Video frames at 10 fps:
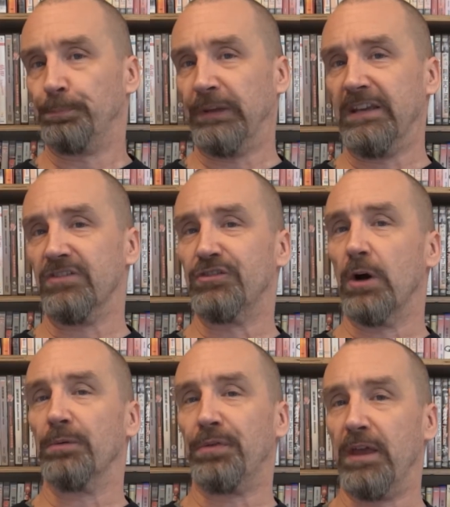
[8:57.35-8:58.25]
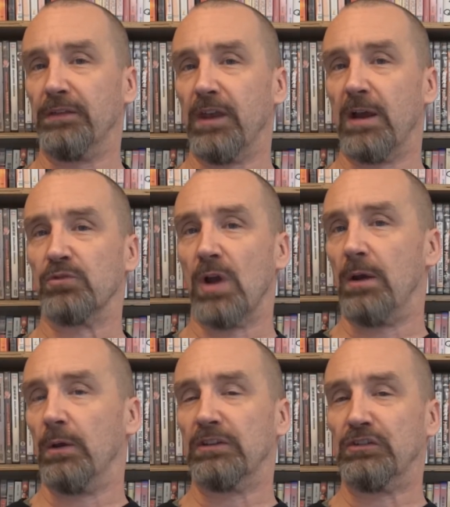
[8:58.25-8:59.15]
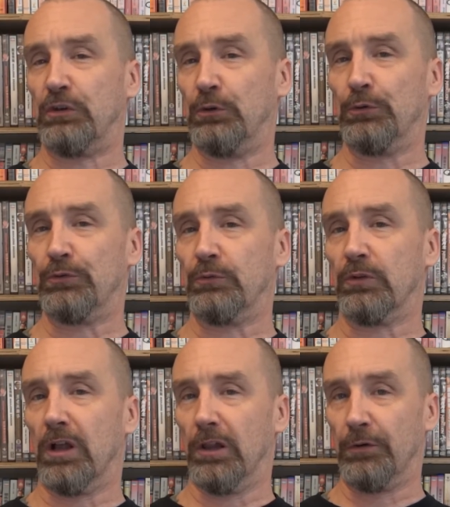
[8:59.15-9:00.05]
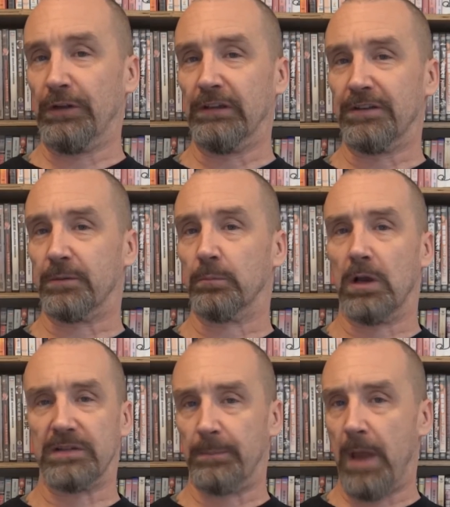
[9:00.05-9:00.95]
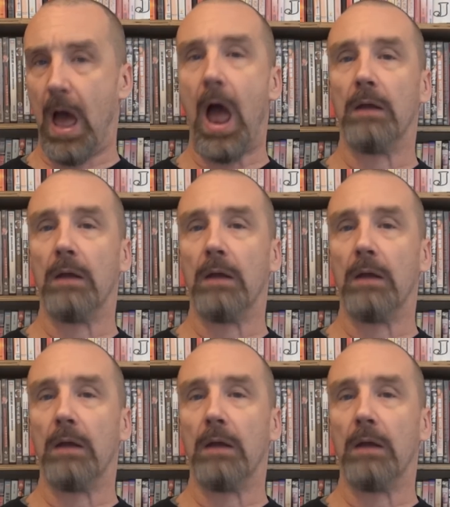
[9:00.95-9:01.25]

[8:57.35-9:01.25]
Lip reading: Please don't think that I'm trying to excuse colonialism, because I'm not.